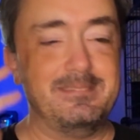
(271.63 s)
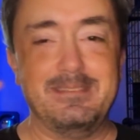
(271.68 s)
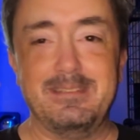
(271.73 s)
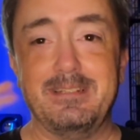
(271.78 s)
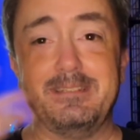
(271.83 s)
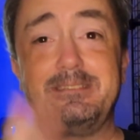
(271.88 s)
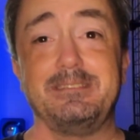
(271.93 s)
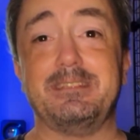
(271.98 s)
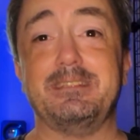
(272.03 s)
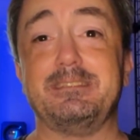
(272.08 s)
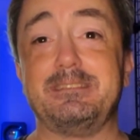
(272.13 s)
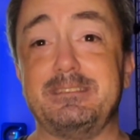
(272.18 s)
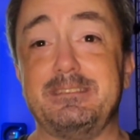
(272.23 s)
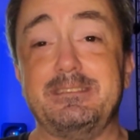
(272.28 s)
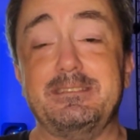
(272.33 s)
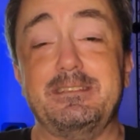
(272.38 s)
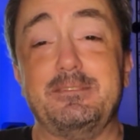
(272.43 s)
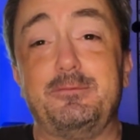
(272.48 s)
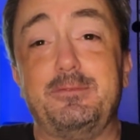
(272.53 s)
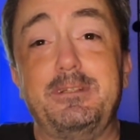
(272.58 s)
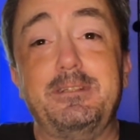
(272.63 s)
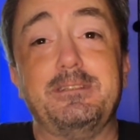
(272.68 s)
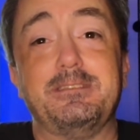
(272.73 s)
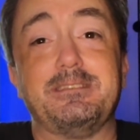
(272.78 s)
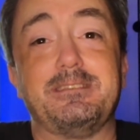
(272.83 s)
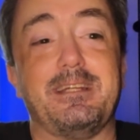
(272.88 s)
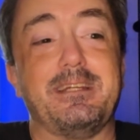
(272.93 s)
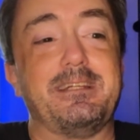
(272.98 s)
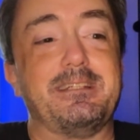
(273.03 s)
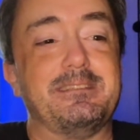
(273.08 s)
it
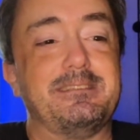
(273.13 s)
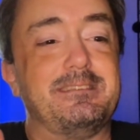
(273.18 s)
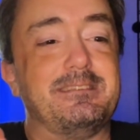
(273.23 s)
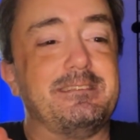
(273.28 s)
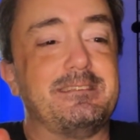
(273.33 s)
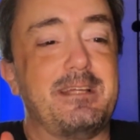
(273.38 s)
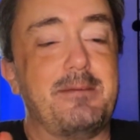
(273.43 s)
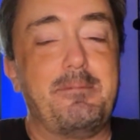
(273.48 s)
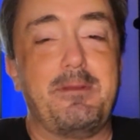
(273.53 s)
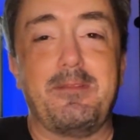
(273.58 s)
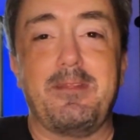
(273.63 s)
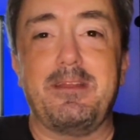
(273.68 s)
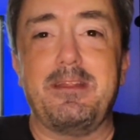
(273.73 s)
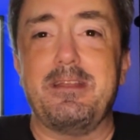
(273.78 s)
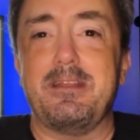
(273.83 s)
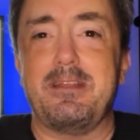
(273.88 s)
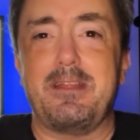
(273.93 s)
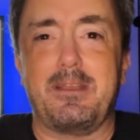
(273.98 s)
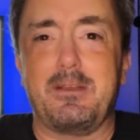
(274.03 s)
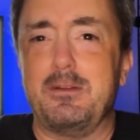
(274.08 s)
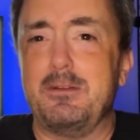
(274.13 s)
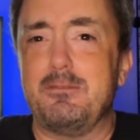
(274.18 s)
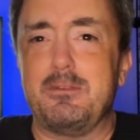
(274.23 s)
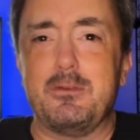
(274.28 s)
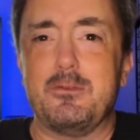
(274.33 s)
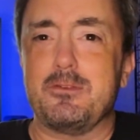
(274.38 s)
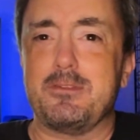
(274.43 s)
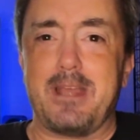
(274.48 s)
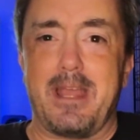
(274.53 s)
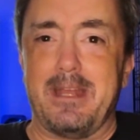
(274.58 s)
feels like this is. I mean, they could have
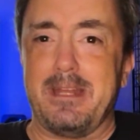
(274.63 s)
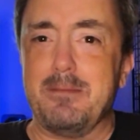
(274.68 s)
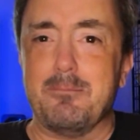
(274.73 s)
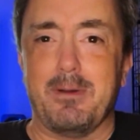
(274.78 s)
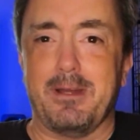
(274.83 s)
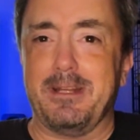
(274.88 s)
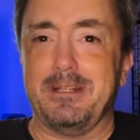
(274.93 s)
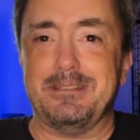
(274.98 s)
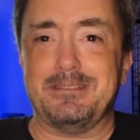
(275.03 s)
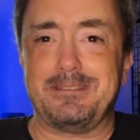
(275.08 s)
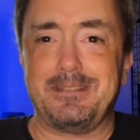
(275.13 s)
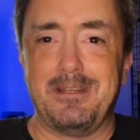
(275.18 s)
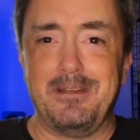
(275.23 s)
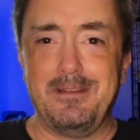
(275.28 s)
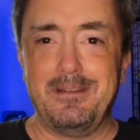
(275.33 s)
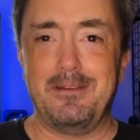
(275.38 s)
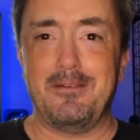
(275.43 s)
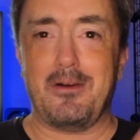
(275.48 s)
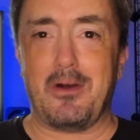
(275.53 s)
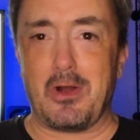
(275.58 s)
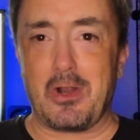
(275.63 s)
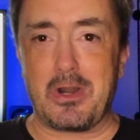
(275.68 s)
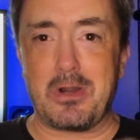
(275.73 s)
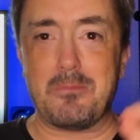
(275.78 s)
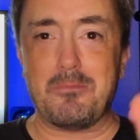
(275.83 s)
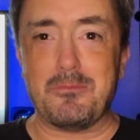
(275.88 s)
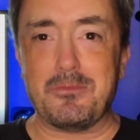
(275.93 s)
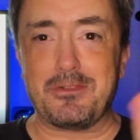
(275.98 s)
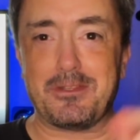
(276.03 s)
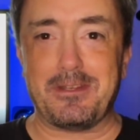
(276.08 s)
used anybody's
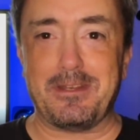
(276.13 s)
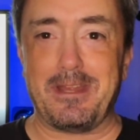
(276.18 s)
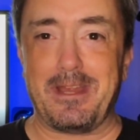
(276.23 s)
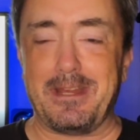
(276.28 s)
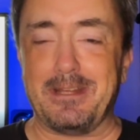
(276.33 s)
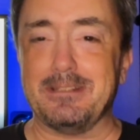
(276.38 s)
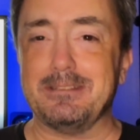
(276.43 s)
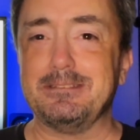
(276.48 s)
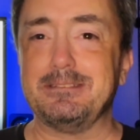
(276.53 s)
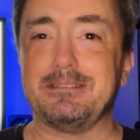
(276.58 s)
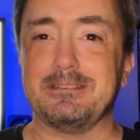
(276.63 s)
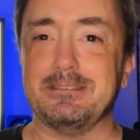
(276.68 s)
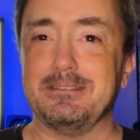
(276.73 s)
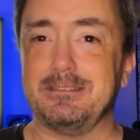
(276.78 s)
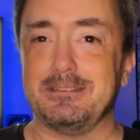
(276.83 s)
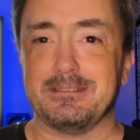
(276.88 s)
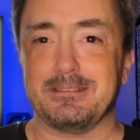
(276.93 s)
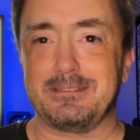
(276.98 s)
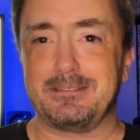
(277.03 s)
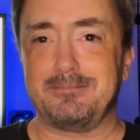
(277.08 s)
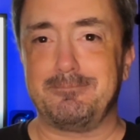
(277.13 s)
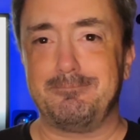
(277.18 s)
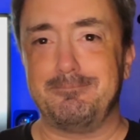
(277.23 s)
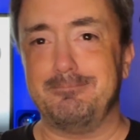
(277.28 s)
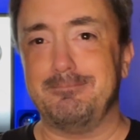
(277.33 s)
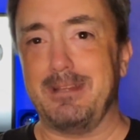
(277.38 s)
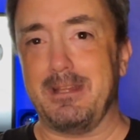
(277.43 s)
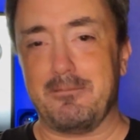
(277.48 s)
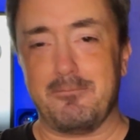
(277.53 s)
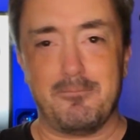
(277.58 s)
arms and hands and
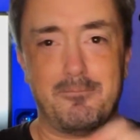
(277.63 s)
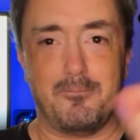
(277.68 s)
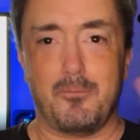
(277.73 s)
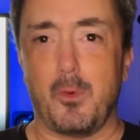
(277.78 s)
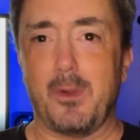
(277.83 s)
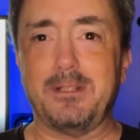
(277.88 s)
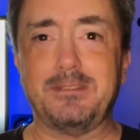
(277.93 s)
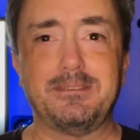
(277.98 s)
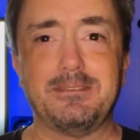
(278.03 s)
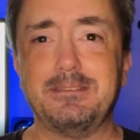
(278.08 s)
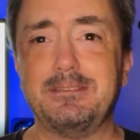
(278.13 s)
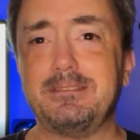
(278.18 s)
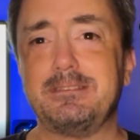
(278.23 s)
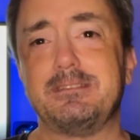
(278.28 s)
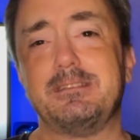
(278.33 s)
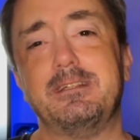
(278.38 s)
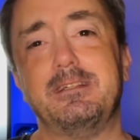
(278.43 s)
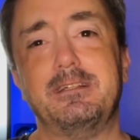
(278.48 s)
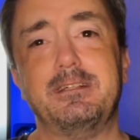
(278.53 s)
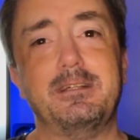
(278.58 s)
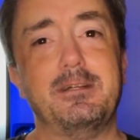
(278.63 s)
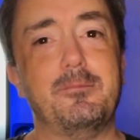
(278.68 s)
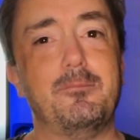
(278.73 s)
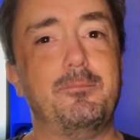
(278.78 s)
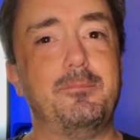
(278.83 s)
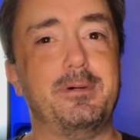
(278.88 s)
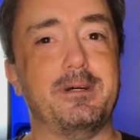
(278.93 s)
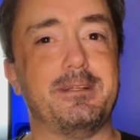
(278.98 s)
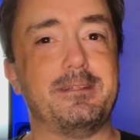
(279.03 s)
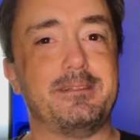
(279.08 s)
voices,
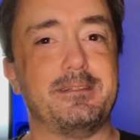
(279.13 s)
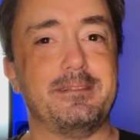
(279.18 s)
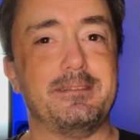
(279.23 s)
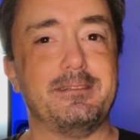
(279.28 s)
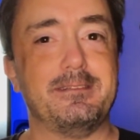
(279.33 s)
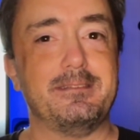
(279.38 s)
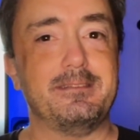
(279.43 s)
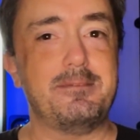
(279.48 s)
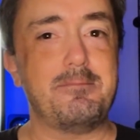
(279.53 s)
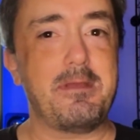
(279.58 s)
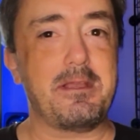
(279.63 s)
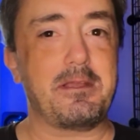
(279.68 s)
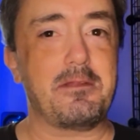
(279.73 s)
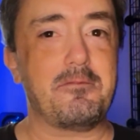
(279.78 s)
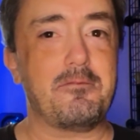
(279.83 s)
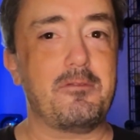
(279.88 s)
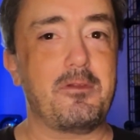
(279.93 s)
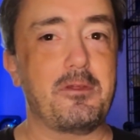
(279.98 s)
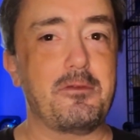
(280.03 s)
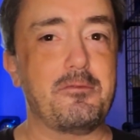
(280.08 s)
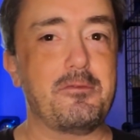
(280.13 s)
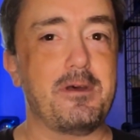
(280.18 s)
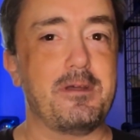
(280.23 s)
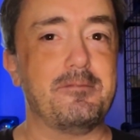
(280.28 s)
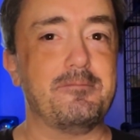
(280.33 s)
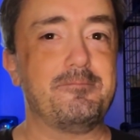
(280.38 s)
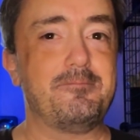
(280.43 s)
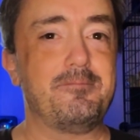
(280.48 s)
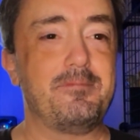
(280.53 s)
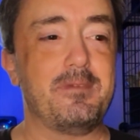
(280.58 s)
but they make it really
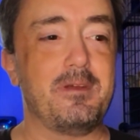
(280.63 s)
fun.